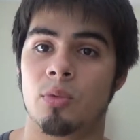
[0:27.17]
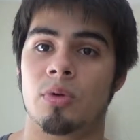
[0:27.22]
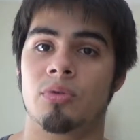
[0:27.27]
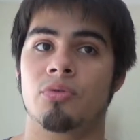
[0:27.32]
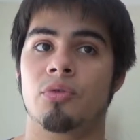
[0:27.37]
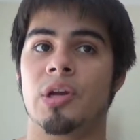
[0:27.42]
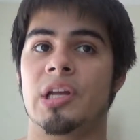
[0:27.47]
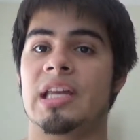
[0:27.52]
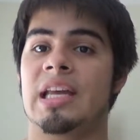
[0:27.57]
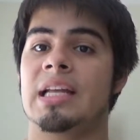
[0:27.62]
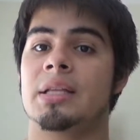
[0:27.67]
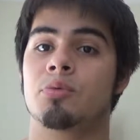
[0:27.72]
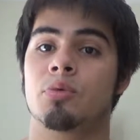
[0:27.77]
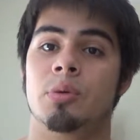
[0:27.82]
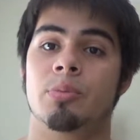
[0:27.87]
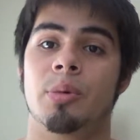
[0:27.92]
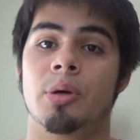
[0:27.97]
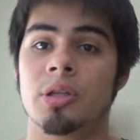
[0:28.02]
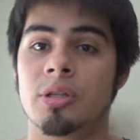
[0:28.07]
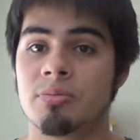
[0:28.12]
when Franky had to
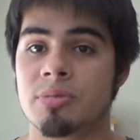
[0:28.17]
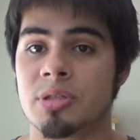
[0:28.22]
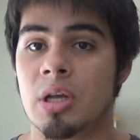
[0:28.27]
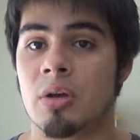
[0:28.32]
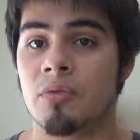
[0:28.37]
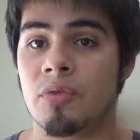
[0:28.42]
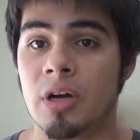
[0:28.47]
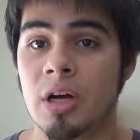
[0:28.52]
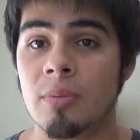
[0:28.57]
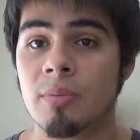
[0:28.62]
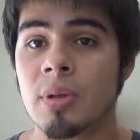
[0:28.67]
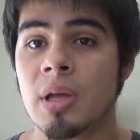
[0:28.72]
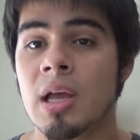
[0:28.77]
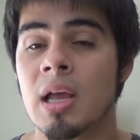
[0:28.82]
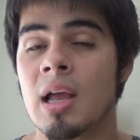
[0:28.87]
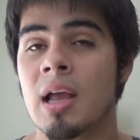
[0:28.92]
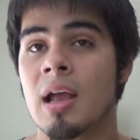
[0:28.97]
rebuild himself up.